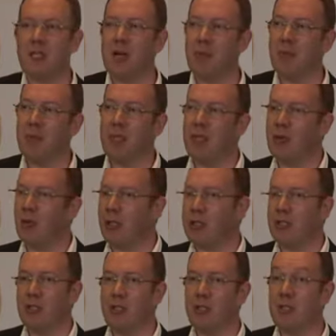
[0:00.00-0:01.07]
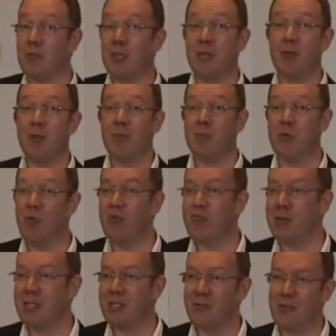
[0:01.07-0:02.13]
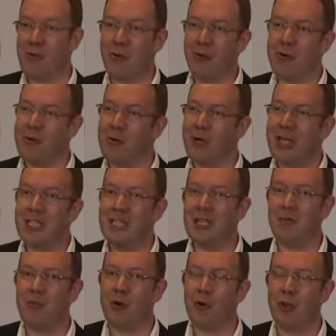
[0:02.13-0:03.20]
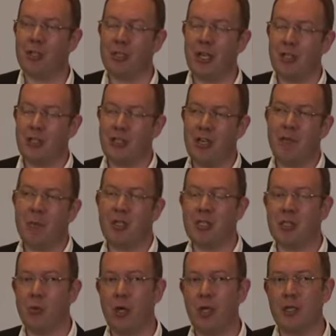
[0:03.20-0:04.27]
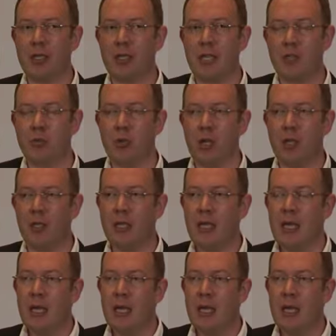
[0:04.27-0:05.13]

company or it's even a movement or any type of organization, governmental as well,